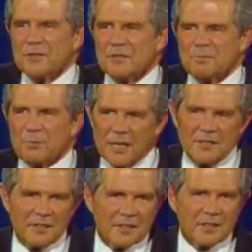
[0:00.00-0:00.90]
Even
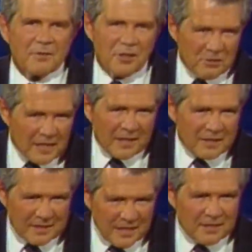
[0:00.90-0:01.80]
if you fall short
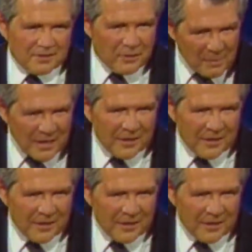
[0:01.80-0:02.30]
of it, to